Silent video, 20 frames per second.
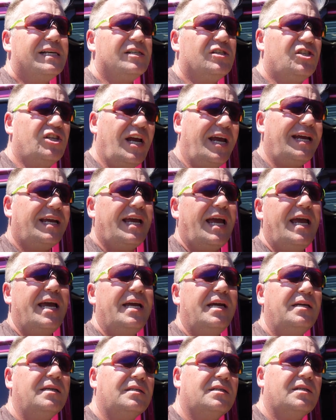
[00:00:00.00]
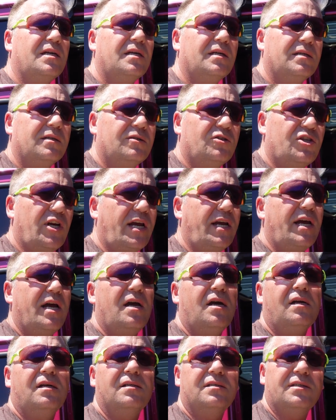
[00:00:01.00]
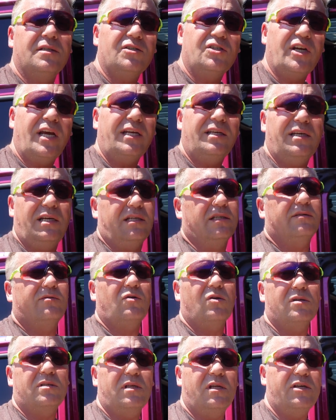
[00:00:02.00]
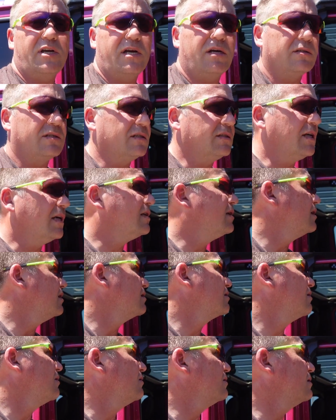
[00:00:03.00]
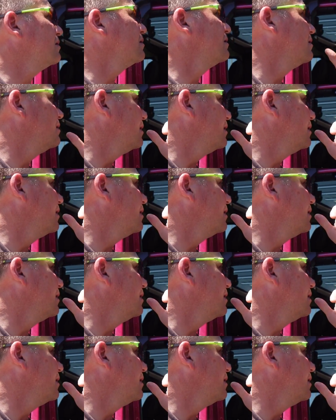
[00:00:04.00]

J Ks, J Ls, and J Ts. Of course, the J Ls and J Ts are this,